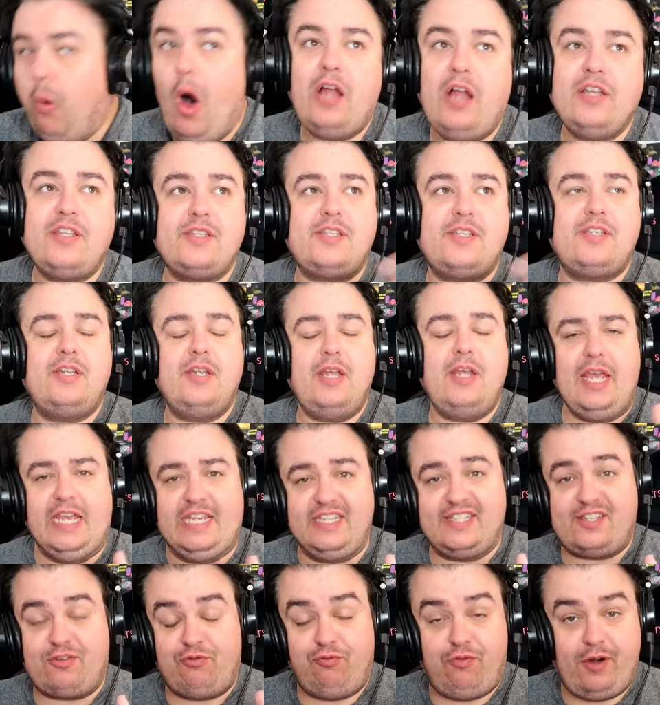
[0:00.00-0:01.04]
What
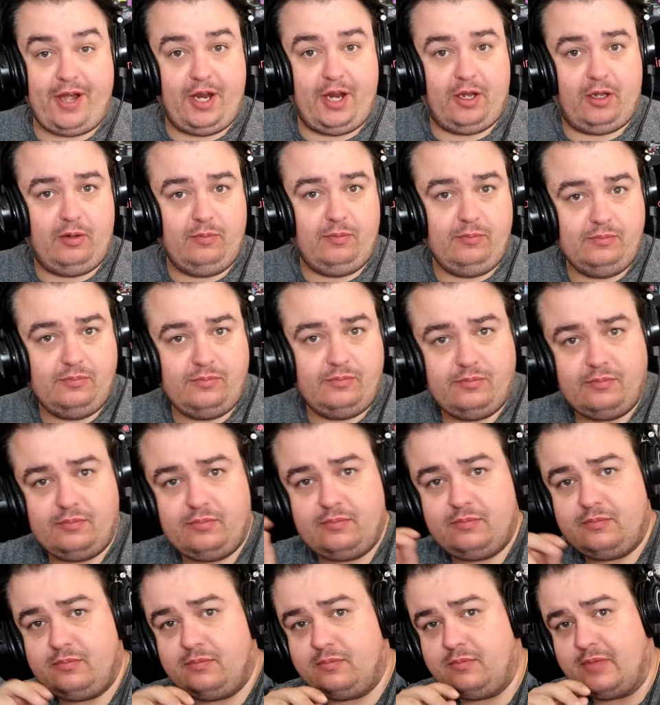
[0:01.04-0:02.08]
is real?
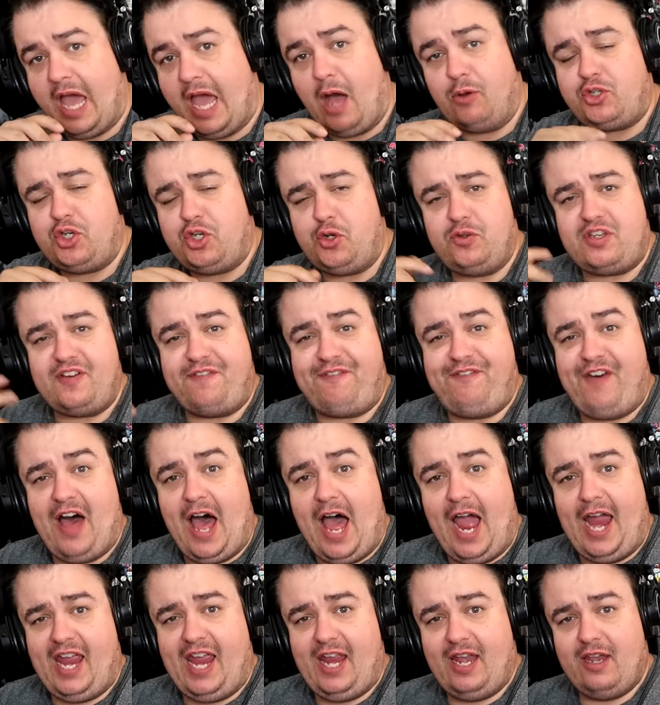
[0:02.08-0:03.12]
How do you
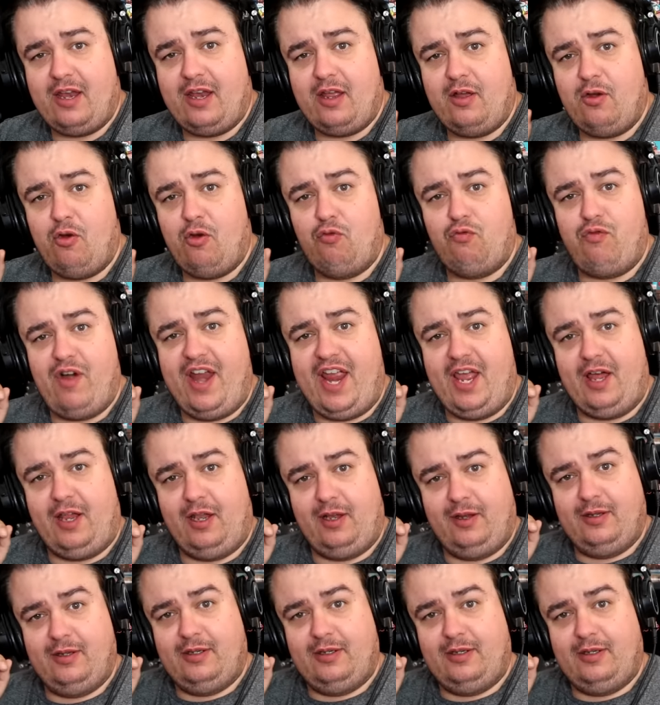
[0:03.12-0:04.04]
define real?